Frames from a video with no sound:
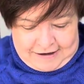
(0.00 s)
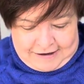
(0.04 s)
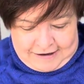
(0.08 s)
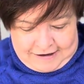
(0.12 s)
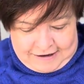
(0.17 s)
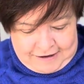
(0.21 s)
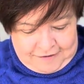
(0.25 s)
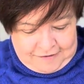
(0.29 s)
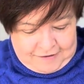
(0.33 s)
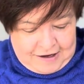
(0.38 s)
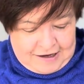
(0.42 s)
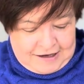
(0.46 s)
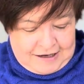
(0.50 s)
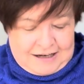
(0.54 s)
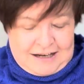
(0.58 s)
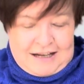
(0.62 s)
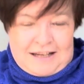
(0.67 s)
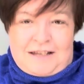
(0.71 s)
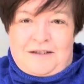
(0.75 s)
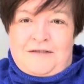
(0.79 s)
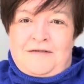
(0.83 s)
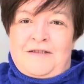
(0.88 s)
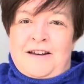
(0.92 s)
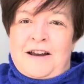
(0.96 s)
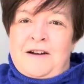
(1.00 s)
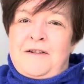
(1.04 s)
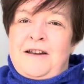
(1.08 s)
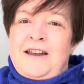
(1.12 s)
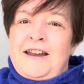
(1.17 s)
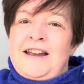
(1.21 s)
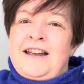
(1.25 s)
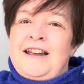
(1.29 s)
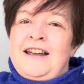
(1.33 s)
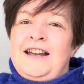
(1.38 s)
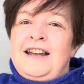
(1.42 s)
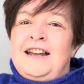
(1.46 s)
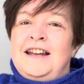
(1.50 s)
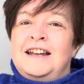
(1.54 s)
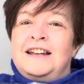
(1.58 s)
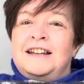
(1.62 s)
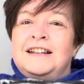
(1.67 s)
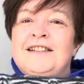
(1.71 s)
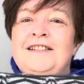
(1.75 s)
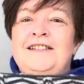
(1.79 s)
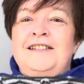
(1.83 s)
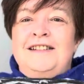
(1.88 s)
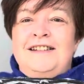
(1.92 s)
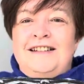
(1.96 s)
I think it has a very
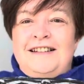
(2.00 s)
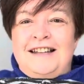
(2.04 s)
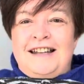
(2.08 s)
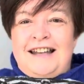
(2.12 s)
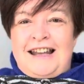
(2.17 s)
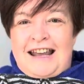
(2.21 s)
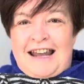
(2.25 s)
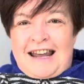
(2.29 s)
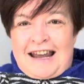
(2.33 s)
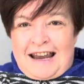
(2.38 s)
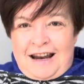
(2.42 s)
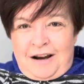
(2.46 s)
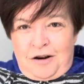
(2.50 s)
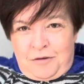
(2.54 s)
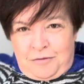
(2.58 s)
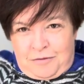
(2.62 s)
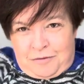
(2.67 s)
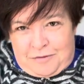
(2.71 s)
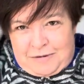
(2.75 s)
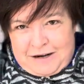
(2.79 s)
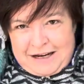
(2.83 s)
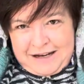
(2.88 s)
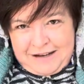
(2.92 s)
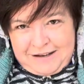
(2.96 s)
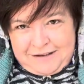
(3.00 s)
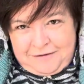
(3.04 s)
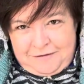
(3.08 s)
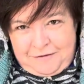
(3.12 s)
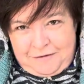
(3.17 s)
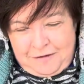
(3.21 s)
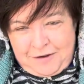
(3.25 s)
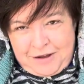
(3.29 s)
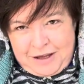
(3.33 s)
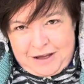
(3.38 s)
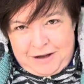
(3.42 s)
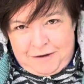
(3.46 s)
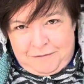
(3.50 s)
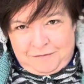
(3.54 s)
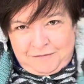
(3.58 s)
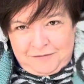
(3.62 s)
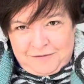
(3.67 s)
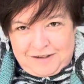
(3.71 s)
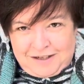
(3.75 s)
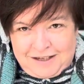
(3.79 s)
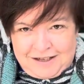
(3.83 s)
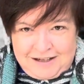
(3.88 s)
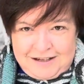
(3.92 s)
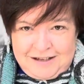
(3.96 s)
Halloween
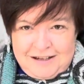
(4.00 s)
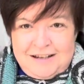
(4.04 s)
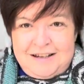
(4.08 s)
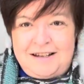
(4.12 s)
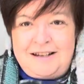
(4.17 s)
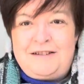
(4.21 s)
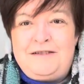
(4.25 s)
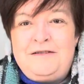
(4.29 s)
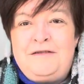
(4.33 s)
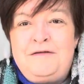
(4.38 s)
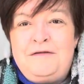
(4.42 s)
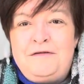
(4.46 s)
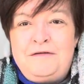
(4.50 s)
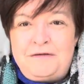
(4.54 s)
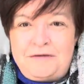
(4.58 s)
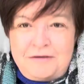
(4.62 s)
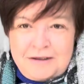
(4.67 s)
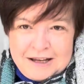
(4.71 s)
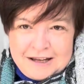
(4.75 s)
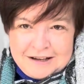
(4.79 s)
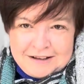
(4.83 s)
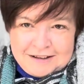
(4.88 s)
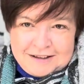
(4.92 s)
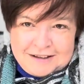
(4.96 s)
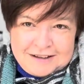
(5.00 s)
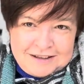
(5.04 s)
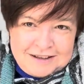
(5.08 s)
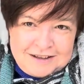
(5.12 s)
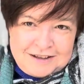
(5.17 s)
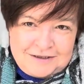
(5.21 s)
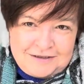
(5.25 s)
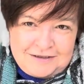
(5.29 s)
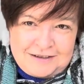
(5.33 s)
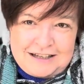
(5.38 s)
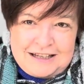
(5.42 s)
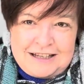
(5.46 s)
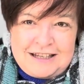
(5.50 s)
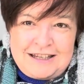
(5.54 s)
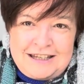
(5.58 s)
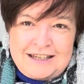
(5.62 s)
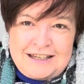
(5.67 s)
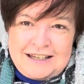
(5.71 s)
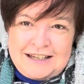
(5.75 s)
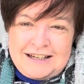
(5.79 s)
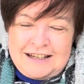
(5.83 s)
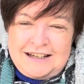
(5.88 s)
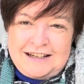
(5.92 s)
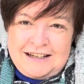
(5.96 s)
themed feel to it.